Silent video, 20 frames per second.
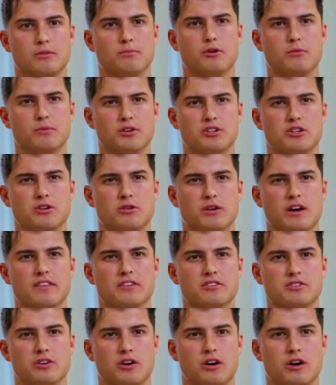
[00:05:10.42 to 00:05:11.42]
who are more mature
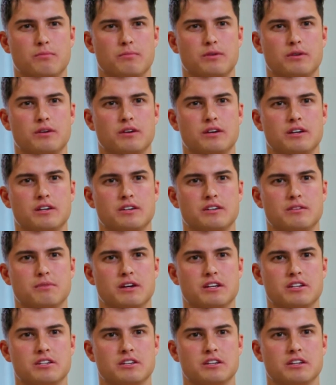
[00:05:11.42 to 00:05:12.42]
at the top. She
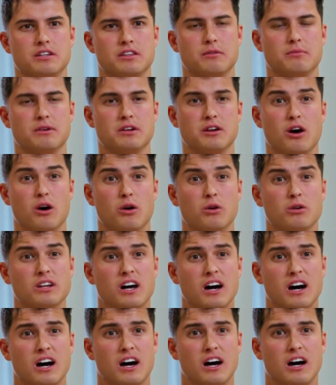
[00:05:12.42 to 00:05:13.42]
mentioned they're a bit
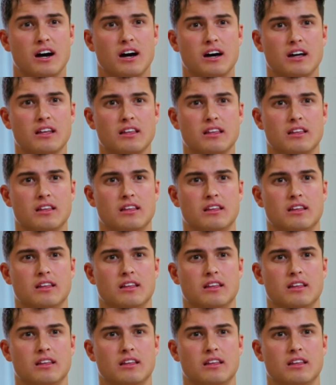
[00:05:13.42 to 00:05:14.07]
older.